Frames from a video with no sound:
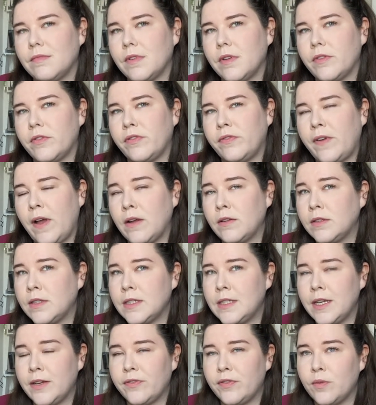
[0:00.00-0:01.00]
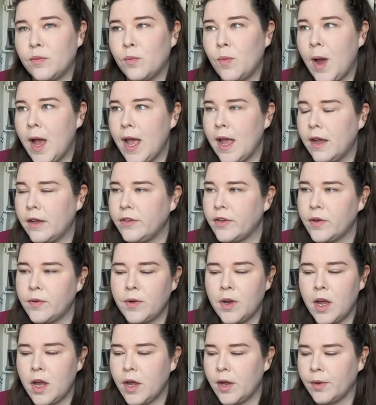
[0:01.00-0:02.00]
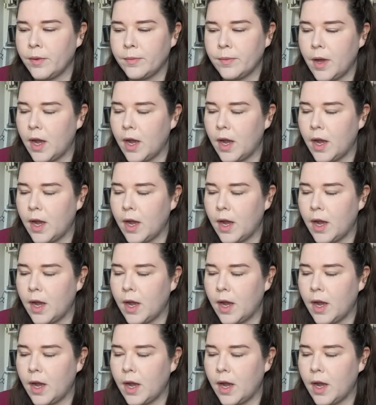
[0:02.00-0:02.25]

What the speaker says: felt a different way. I don't know.